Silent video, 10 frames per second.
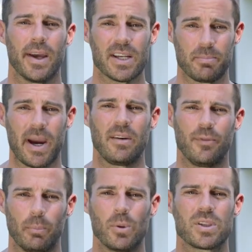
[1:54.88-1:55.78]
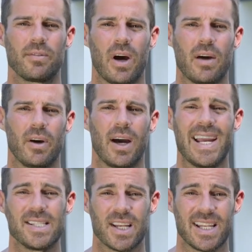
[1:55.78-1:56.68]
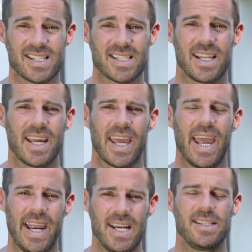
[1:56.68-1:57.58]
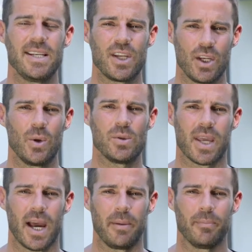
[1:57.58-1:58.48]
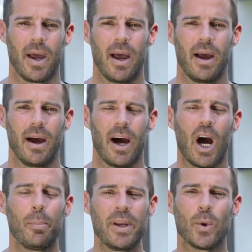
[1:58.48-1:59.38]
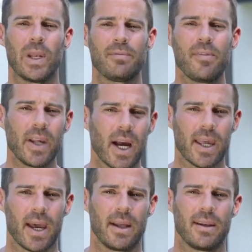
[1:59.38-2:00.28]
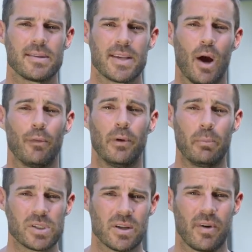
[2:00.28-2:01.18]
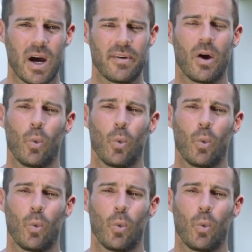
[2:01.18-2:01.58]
that has made Football Survivor into this slick, easy-to-use game. I'll be doing everything I can to help Football Survivor